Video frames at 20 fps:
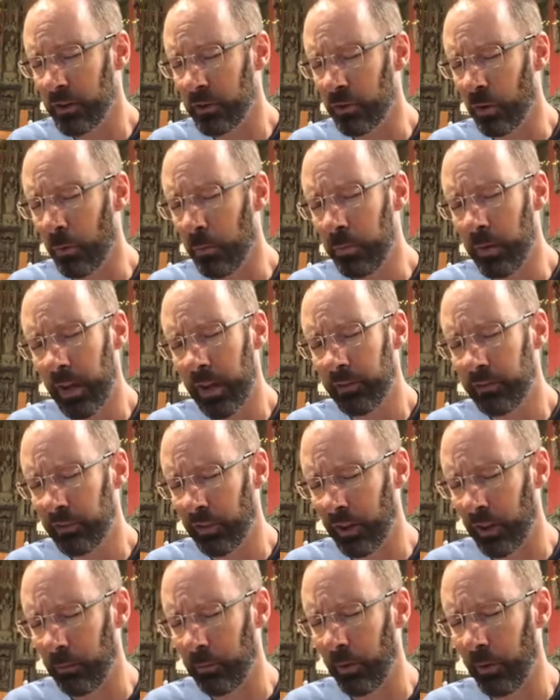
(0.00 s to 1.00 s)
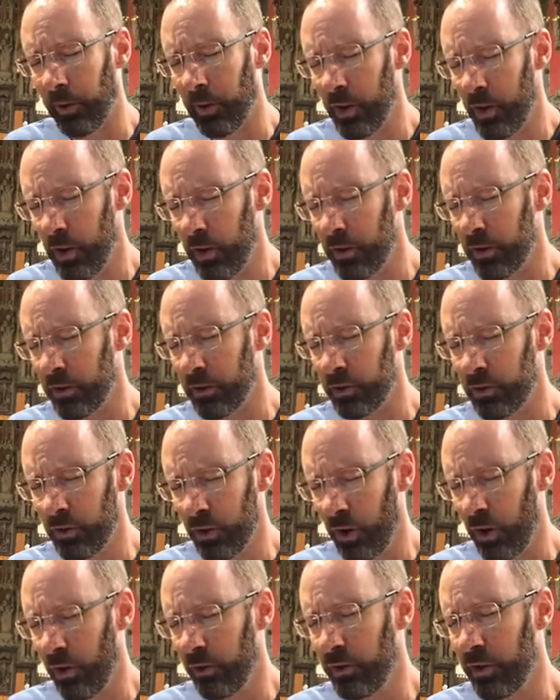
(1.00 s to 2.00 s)
and your blessing upon her and
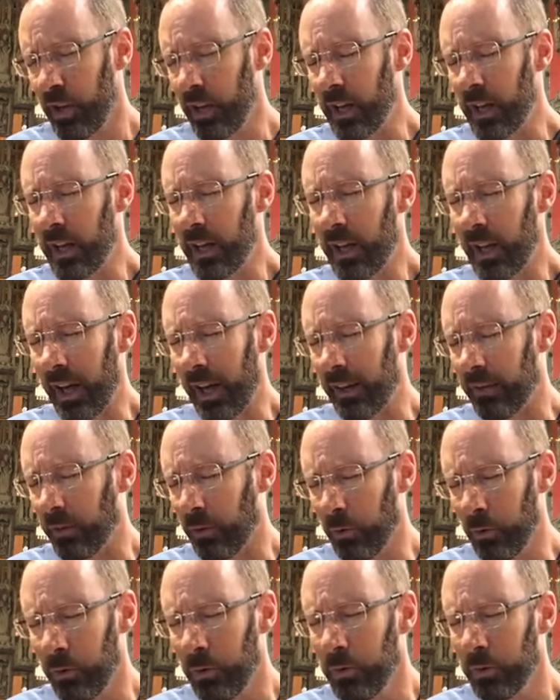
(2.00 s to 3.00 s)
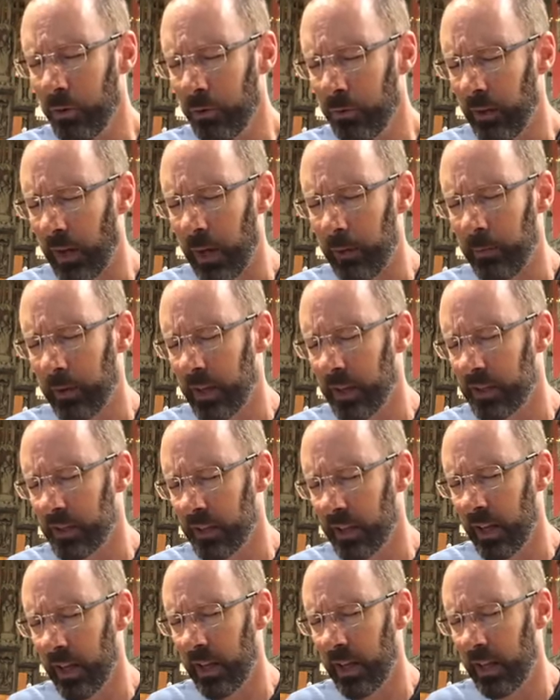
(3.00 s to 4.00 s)
John and all the family
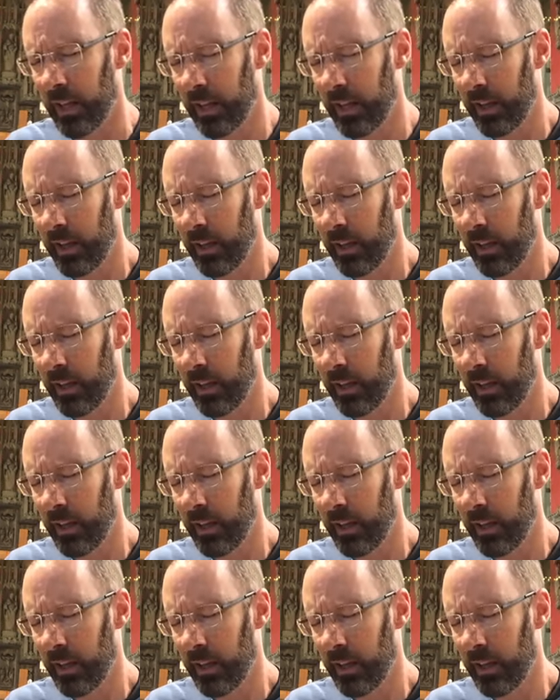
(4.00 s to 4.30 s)
today.